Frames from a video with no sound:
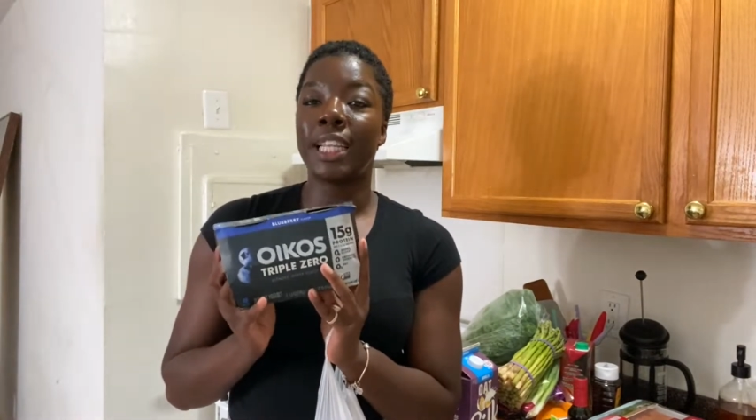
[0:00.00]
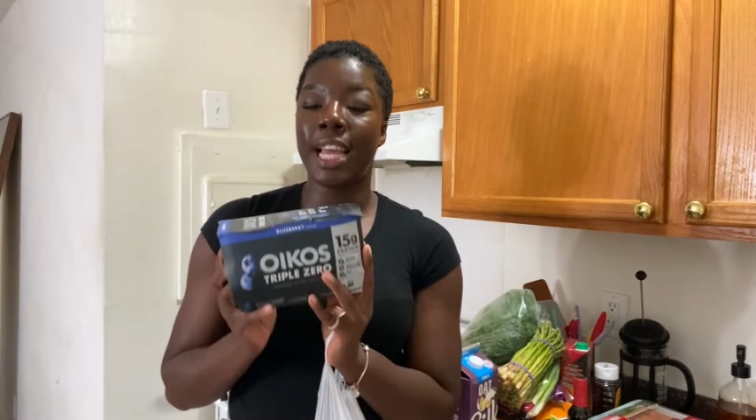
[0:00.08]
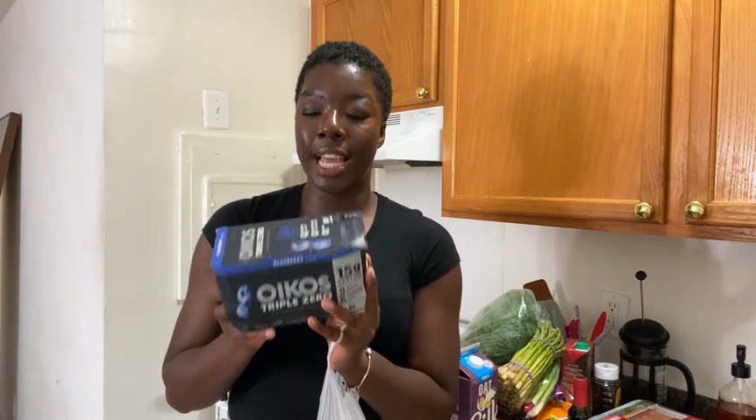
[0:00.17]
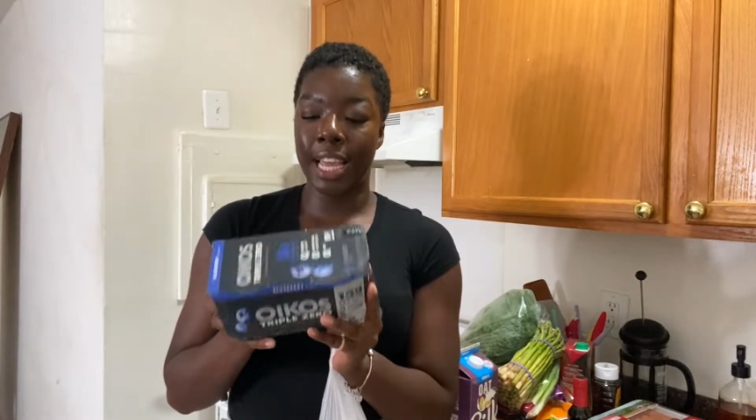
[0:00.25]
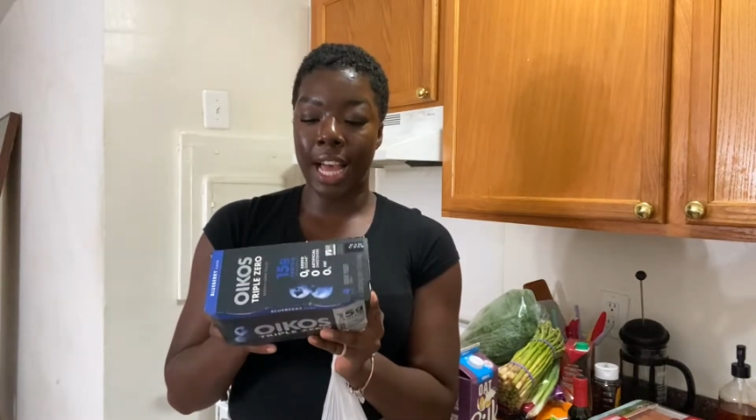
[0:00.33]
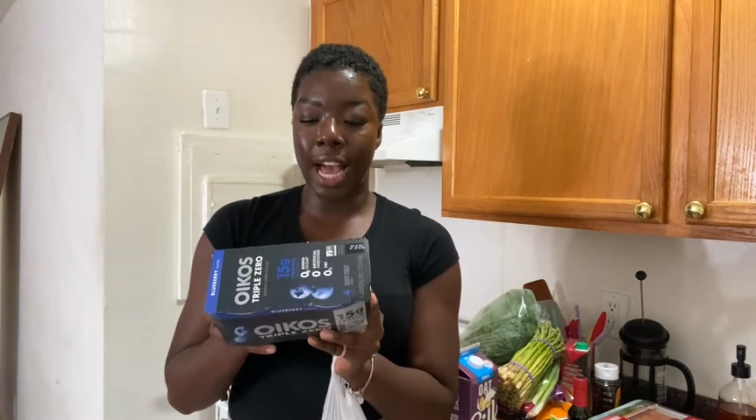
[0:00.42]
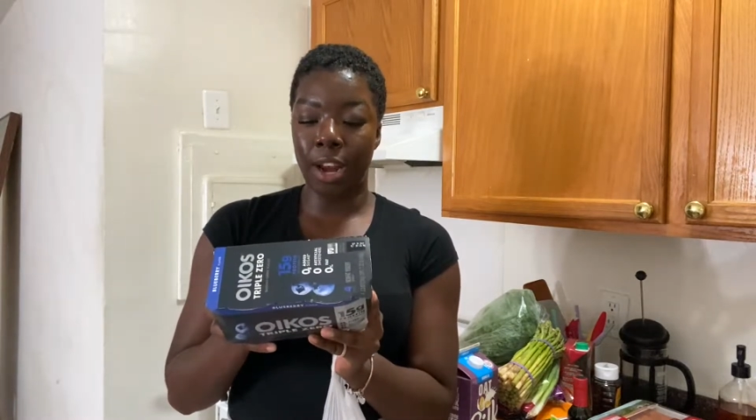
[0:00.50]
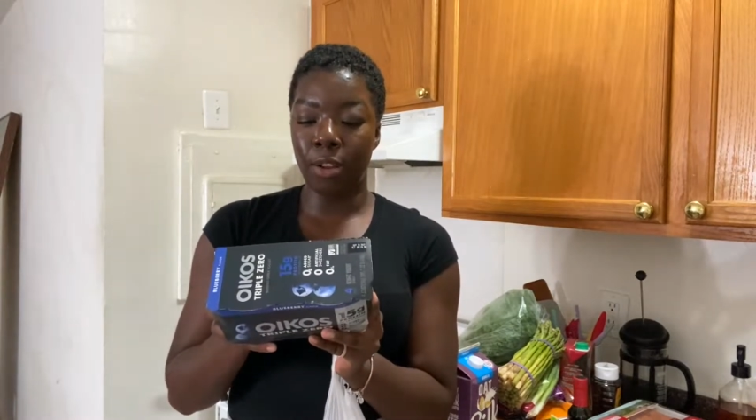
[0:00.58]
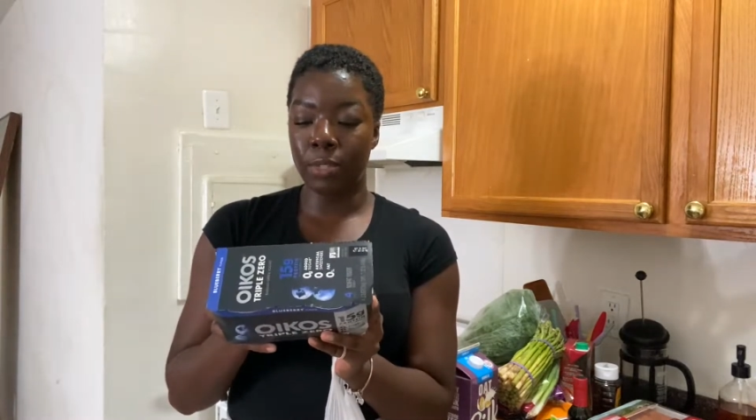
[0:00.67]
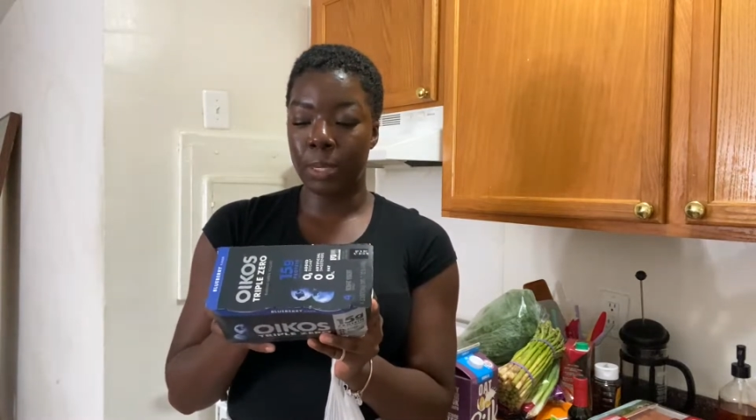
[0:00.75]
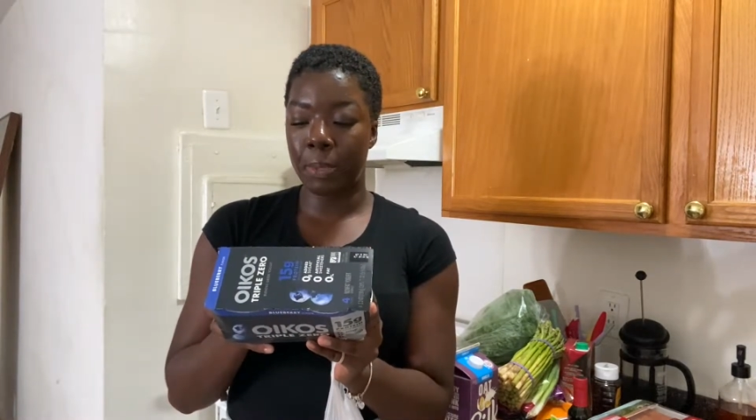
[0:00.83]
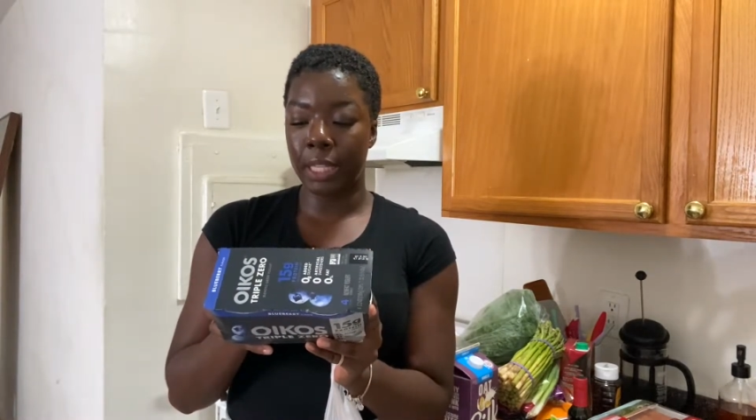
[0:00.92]
Like, I
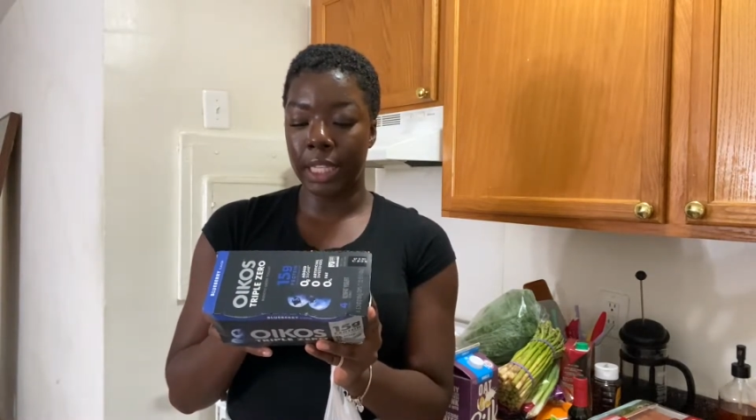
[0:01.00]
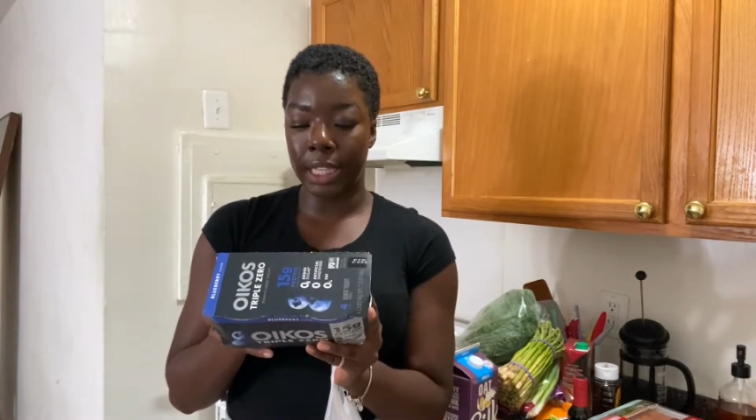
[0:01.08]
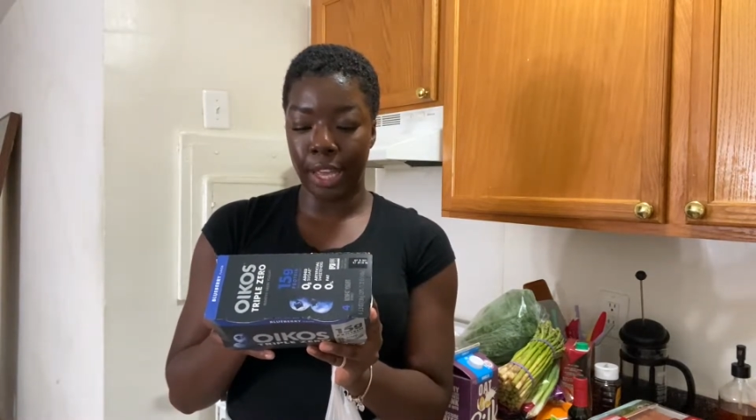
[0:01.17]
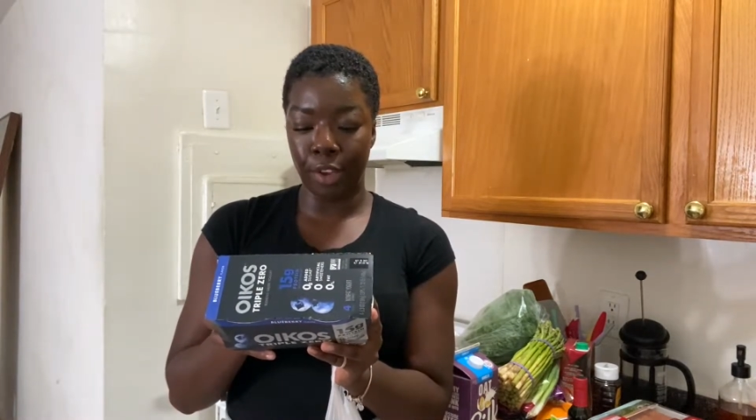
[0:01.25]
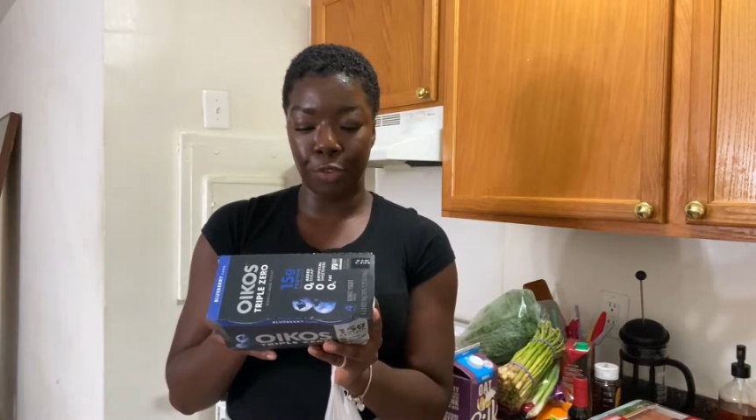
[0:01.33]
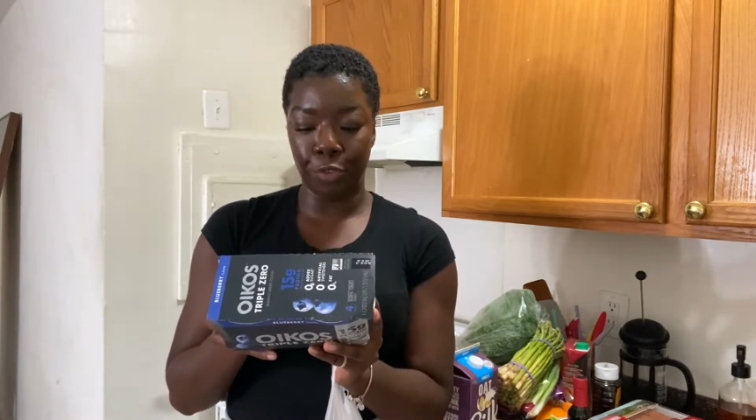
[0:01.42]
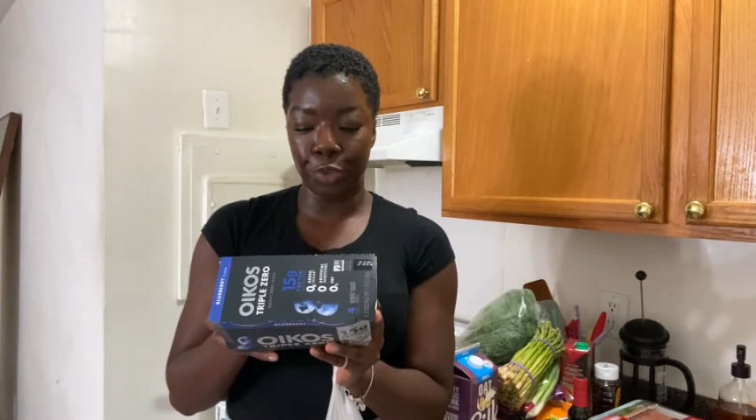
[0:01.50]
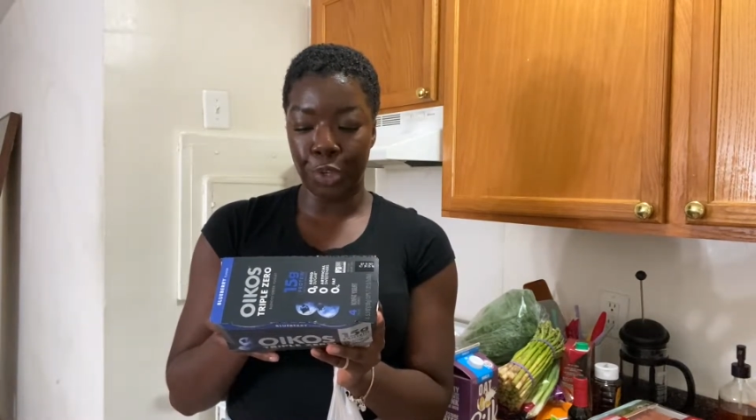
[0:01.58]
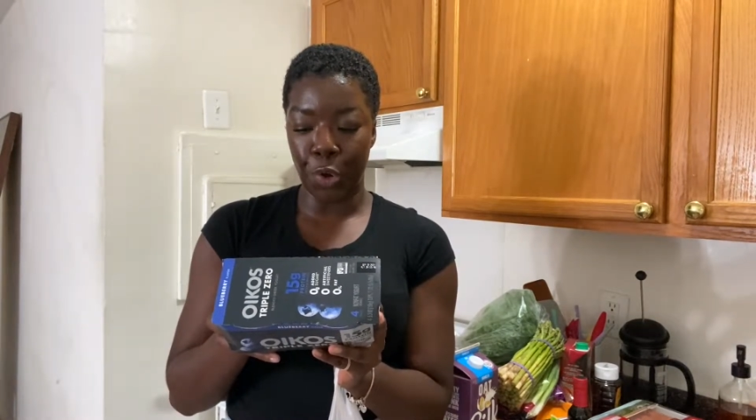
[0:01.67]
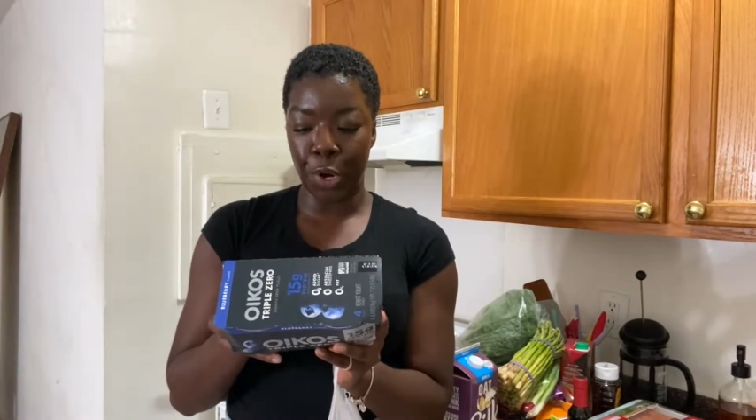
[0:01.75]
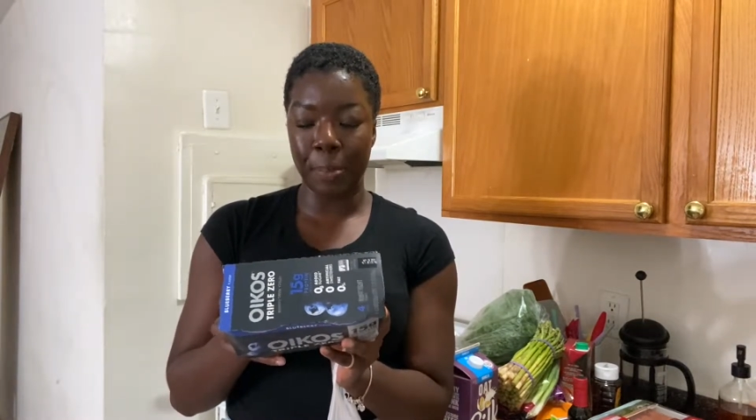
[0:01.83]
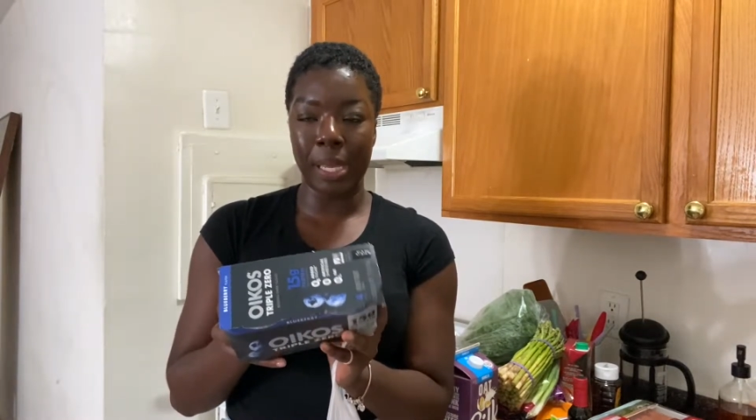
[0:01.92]
don't typically like fruit
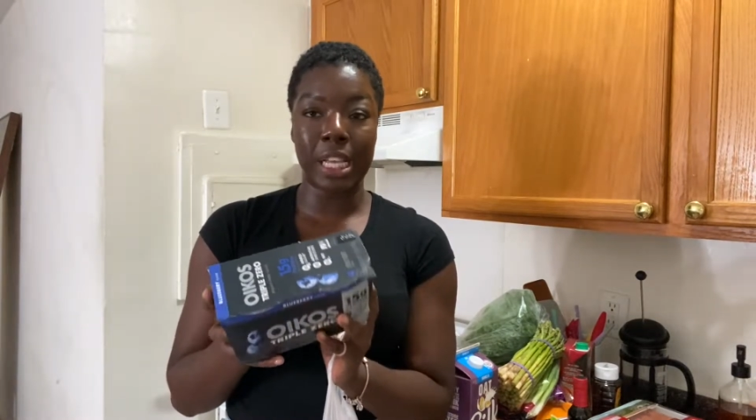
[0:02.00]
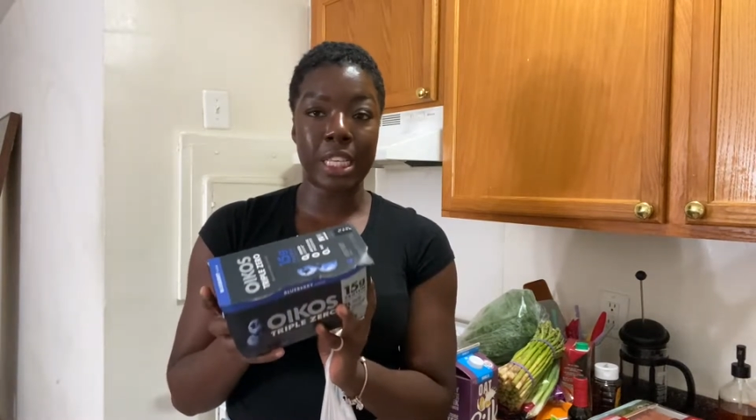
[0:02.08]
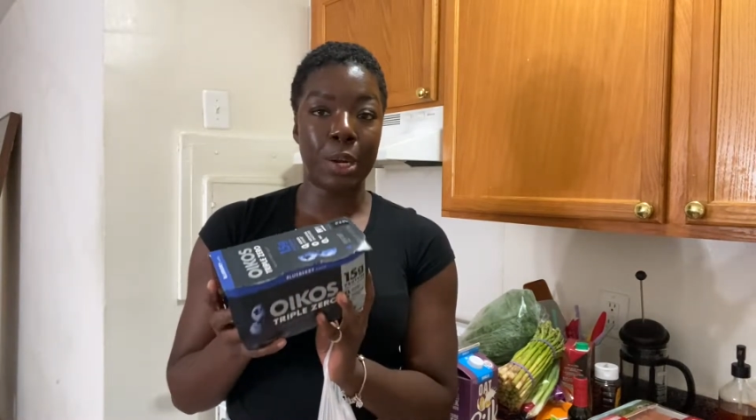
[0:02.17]
yogurt because